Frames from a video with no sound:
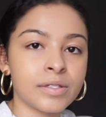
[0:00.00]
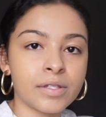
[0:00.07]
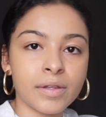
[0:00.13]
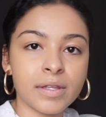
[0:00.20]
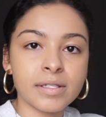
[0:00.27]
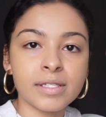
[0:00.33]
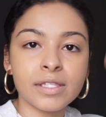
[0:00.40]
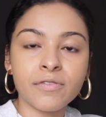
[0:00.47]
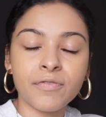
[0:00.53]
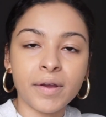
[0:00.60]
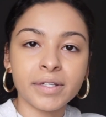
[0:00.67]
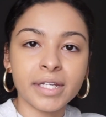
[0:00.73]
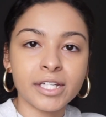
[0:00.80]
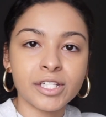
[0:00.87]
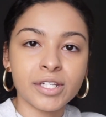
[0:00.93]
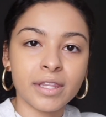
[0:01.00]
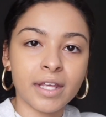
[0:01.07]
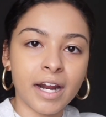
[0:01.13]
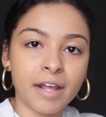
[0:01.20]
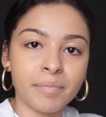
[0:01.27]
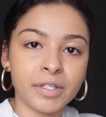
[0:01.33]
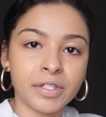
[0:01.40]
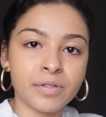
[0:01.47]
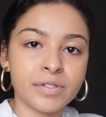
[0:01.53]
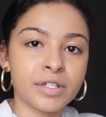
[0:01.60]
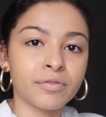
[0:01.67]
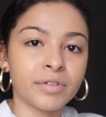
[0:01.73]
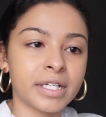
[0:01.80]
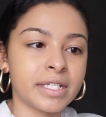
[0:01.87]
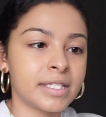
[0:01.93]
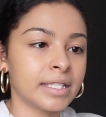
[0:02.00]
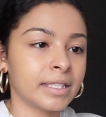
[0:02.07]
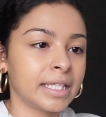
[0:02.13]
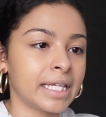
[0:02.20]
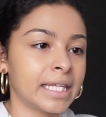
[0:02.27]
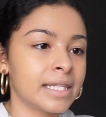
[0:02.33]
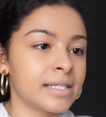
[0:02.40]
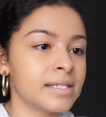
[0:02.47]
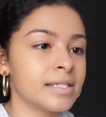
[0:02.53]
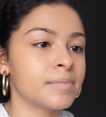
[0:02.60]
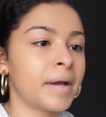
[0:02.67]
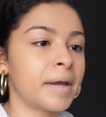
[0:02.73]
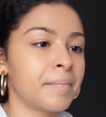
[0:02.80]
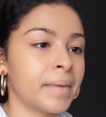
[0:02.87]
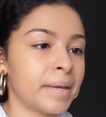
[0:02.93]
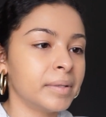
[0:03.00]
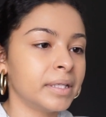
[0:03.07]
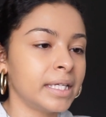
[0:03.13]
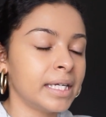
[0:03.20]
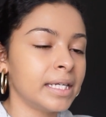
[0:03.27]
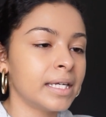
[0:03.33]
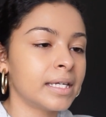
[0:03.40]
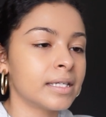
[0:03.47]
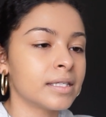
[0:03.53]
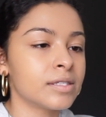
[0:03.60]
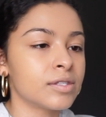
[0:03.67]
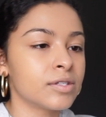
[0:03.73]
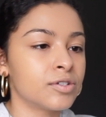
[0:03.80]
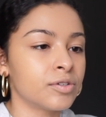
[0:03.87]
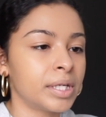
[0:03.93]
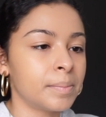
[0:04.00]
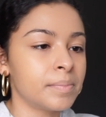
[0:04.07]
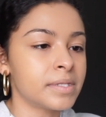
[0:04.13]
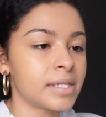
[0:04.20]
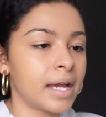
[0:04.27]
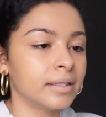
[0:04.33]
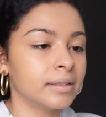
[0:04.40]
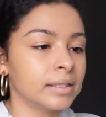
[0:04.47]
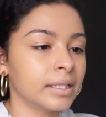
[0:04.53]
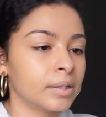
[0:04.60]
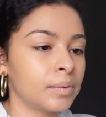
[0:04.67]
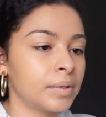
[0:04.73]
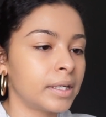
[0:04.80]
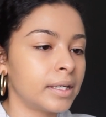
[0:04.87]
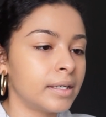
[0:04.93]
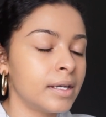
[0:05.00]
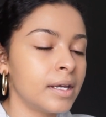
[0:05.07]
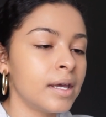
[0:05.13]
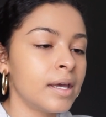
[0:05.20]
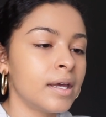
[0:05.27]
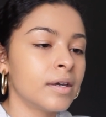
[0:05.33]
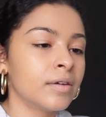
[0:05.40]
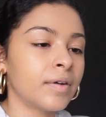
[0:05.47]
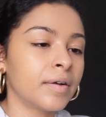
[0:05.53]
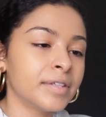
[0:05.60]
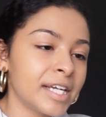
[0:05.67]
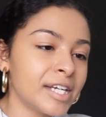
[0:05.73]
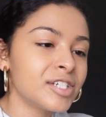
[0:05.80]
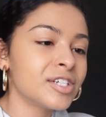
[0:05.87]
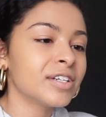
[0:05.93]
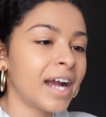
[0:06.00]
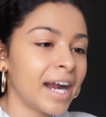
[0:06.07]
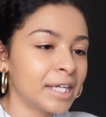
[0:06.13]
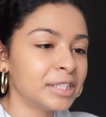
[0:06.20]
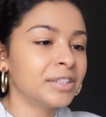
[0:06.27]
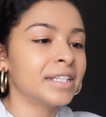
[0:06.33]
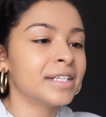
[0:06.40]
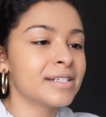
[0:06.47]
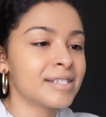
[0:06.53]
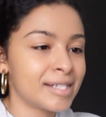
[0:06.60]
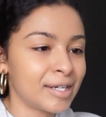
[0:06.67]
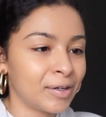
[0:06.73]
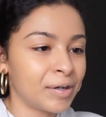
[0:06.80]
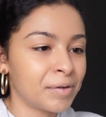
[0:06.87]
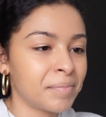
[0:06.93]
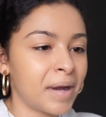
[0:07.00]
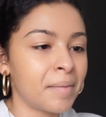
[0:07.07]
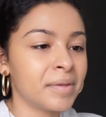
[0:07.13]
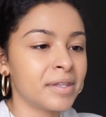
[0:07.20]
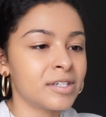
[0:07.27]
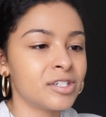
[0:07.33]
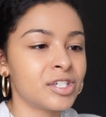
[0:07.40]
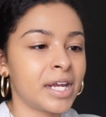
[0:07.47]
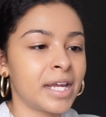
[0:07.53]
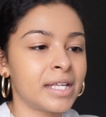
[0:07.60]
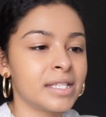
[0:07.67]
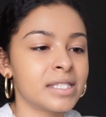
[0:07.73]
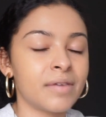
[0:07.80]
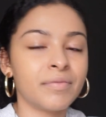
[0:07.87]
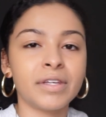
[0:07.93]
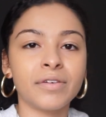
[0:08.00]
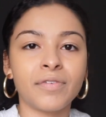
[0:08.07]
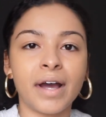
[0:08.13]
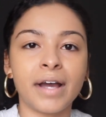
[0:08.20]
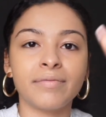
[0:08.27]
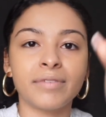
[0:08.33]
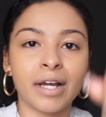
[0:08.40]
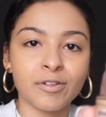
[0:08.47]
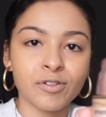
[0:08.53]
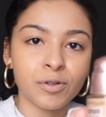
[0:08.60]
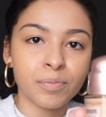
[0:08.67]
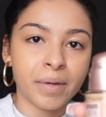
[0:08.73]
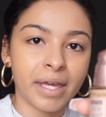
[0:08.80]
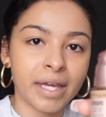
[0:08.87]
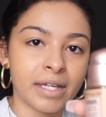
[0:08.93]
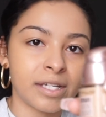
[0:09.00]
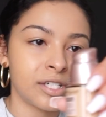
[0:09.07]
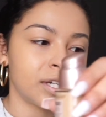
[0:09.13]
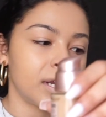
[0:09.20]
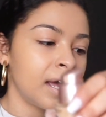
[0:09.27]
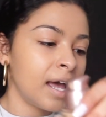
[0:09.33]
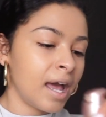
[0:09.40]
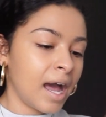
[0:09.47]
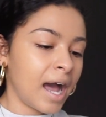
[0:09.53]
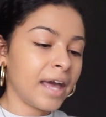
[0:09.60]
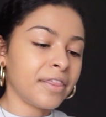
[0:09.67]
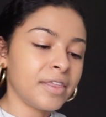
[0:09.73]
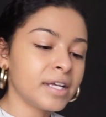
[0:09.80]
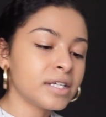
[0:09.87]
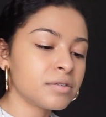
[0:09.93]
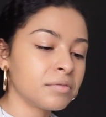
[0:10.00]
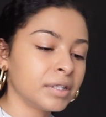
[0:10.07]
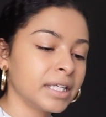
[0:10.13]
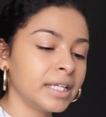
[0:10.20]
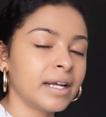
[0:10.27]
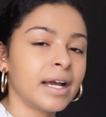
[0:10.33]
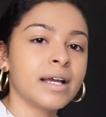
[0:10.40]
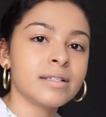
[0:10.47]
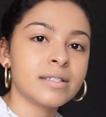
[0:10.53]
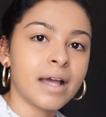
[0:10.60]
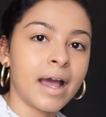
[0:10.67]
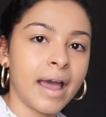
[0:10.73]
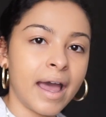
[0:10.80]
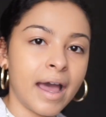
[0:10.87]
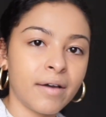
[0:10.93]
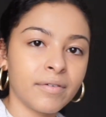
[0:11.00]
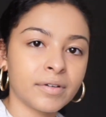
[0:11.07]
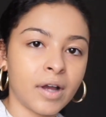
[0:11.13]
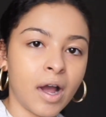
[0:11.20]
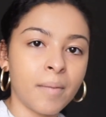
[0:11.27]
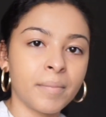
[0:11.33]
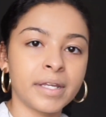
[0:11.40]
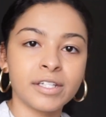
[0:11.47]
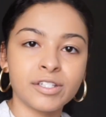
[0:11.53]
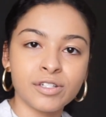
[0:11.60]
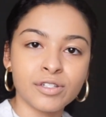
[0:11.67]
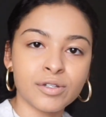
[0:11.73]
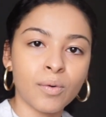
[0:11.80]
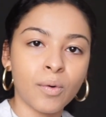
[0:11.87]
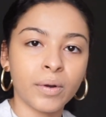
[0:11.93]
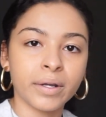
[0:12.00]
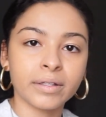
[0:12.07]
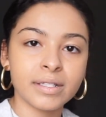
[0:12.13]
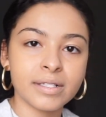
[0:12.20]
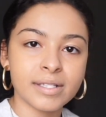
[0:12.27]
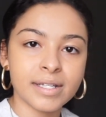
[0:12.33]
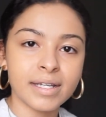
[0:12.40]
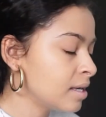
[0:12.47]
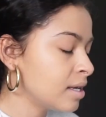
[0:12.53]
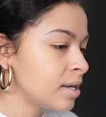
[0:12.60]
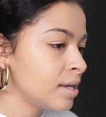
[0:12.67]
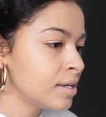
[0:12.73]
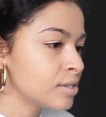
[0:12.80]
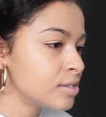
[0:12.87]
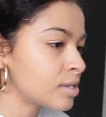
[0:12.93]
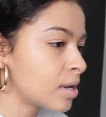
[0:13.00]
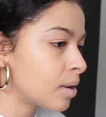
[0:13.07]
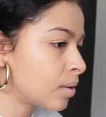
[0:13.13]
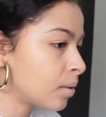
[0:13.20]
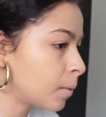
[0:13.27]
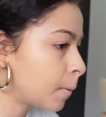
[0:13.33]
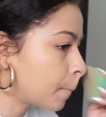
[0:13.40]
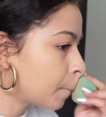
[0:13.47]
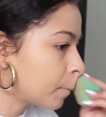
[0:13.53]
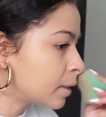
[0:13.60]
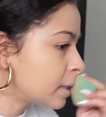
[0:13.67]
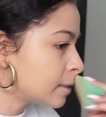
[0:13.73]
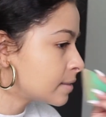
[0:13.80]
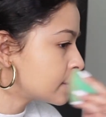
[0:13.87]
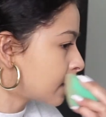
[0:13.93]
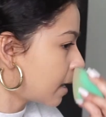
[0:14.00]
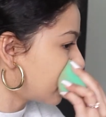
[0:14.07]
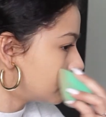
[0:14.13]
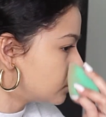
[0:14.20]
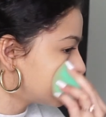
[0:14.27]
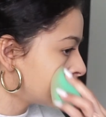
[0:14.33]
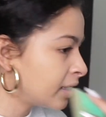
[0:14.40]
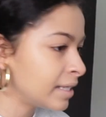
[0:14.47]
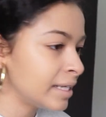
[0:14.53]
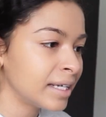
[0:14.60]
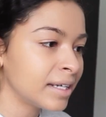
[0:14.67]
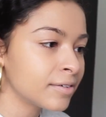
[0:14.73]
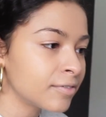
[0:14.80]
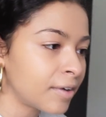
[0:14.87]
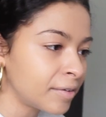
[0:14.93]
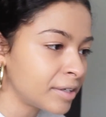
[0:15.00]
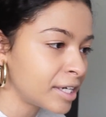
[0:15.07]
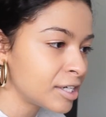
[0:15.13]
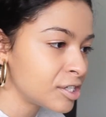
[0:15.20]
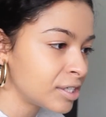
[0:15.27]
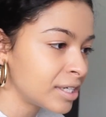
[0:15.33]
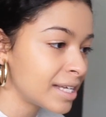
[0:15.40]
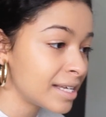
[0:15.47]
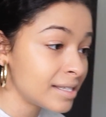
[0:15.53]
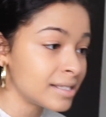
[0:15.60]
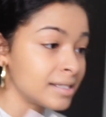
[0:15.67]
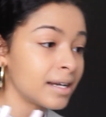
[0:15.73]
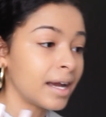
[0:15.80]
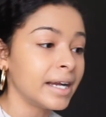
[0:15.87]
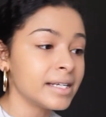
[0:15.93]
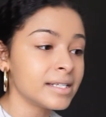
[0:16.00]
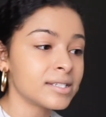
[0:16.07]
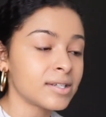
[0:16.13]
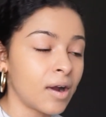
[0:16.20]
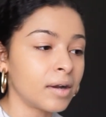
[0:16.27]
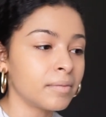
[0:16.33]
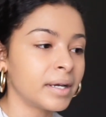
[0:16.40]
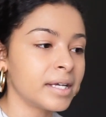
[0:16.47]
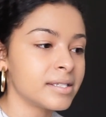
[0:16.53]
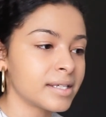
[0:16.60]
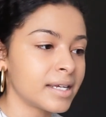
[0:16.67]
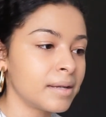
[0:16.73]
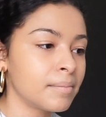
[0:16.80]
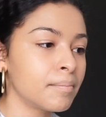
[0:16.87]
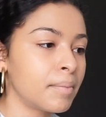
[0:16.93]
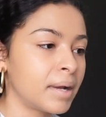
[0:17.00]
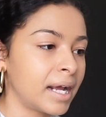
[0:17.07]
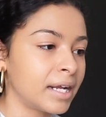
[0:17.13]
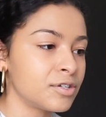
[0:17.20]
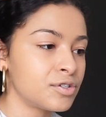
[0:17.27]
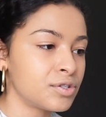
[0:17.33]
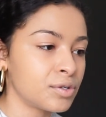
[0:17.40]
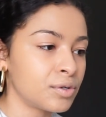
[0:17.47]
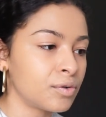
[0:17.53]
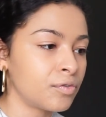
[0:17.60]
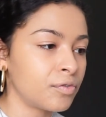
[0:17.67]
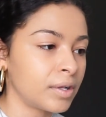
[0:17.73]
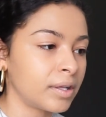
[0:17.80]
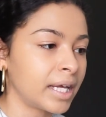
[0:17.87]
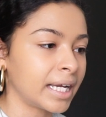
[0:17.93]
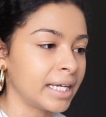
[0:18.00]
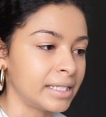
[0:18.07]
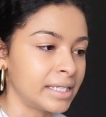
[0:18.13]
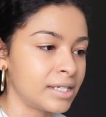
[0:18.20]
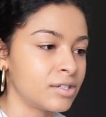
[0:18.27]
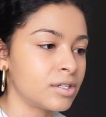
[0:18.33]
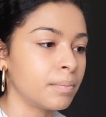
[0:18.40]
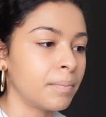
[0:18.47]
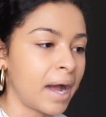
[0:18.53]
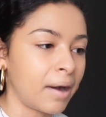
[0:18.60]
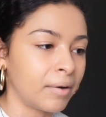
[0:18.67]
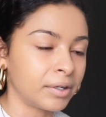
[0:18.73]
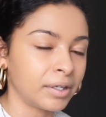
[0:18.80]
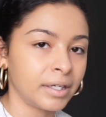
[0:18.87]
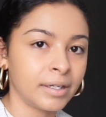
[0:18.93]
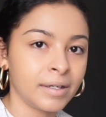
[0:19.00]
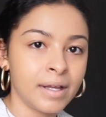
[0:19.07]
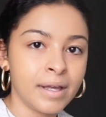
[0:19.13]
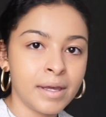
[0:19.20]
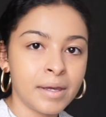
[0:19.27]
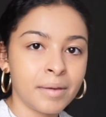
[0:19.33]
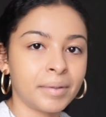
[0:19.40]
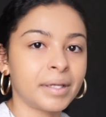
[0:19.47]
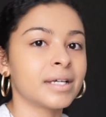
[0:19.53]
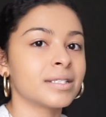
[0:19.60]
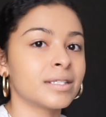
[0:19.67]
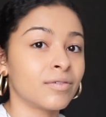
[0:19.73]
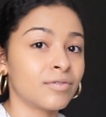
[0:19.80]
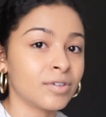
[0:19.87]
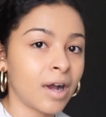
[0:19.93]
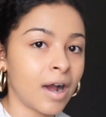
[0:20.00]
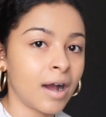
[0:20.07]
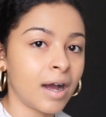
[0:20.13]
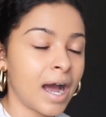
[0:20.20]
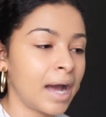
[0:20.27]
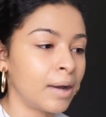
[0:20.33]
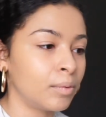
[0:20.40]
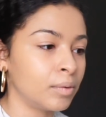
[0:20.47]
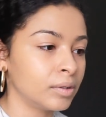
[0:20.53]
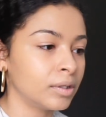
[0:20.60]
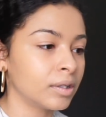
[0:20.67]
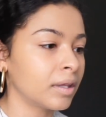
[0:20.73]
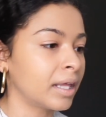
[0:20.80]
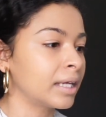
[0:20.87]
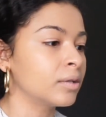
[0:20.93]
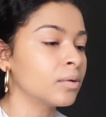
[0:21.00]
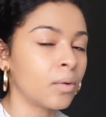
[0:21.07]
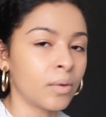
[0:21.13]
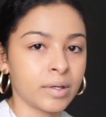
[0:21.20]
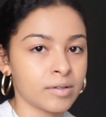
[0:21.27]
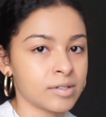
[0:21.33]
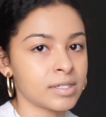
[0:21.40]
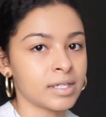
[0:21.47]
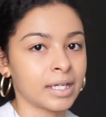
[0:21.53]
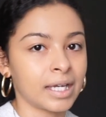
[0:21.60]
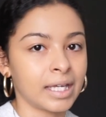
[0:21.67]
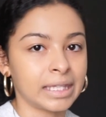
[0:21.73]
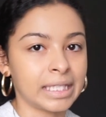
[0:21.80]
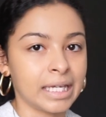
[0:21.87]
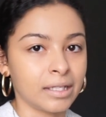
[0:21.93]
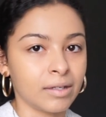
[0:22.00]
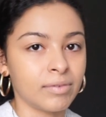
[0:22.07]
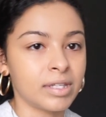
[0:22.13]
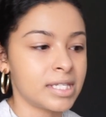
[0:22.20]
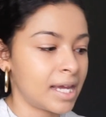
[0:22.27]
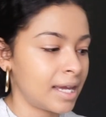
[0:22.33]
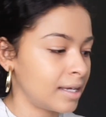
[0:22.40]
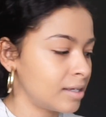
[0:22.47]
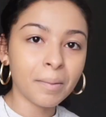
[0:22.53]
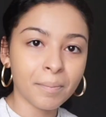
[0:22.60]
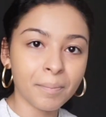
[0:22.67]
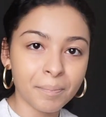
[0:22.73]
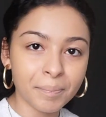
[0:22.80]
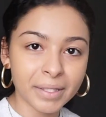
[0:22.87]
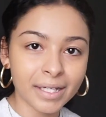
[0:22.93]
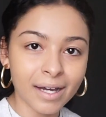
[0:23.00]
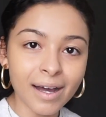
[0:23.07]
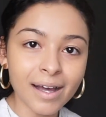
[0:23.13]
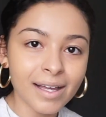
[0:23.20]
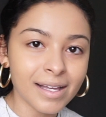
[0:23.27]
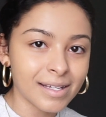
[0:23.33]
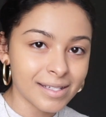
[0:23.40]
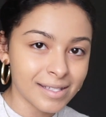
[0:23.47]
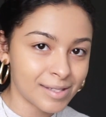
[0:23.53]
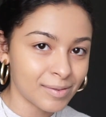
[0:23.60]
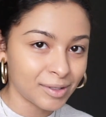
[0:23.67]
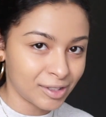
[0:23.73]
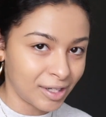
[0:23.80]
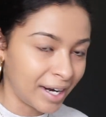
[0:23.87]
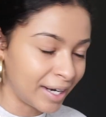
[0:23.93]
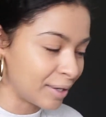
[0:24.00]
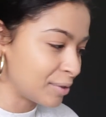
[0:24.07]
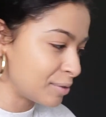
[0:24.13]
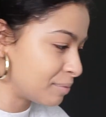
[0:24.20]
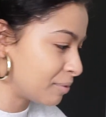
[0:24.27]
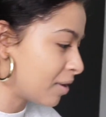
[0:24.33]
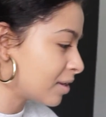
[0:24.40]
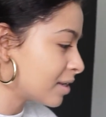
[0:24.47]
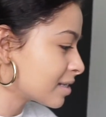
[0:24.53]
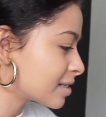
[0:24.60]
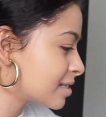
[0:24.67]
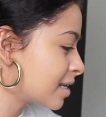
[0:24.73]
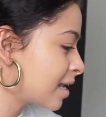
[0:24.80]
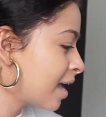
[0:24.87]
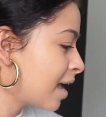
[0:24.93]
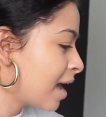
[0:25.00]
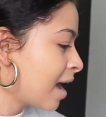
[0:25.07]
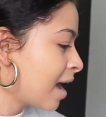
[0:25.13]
So this is the foundation that I've been using recently. This is by Maybelline, and it's the Dream Satin Liquid Foundation Hydrating Serum. I'm in the shade 75 Natural Beige. I think it's really nice. I have a combination to oily skin, so this hydrating foundation is nice on my skin, but I do feel like I need to powder, because if not, I will look like an oil slick at the end of the day. Because we're trying out new products,